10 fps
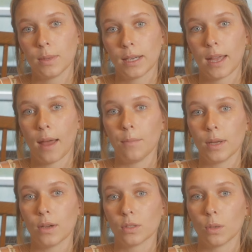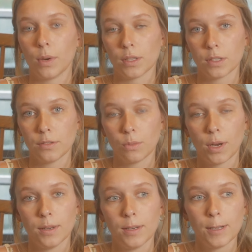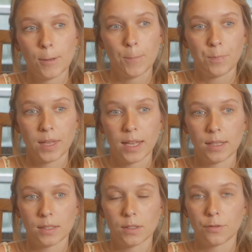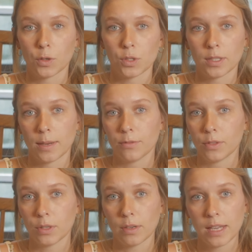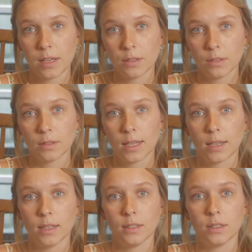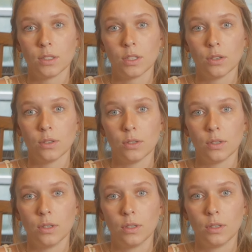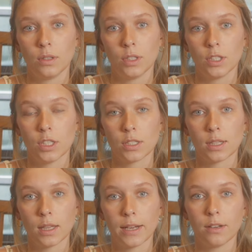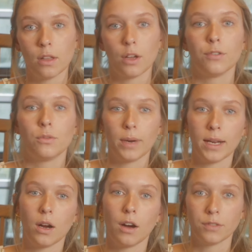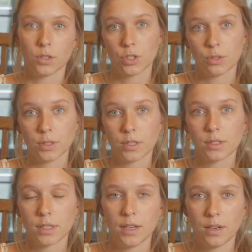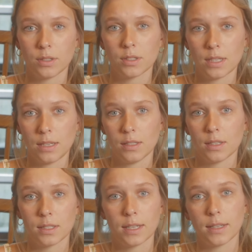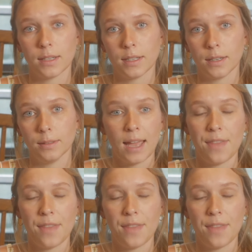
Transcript: but it can be also a positive one, is the first step for you to heal and to just let a lot of weight off your shoulders. And I know it's easier said than done.